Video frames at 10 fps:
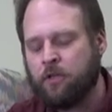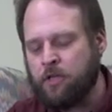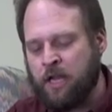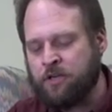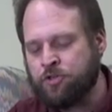
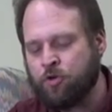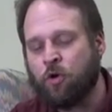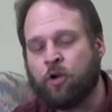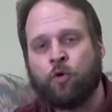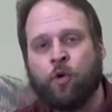Nice,
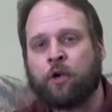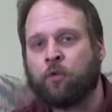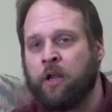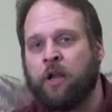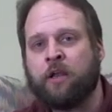short, quick
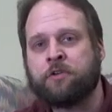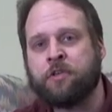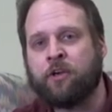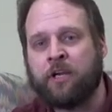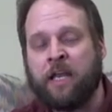readings
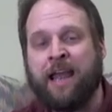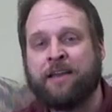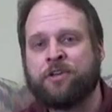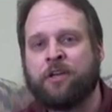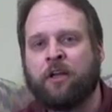that are
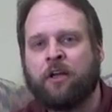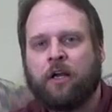engaging.